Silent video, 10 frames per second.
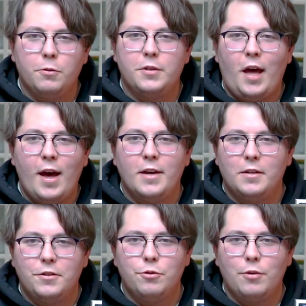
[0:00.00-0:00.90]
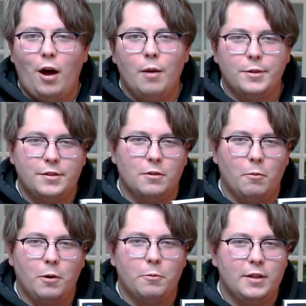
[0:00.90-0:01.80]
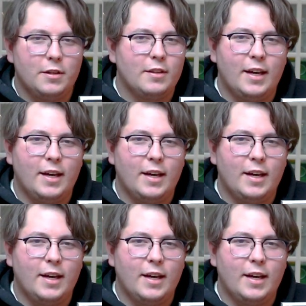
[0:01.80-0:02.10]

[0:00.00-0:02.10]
died in 2 comics in 1 week.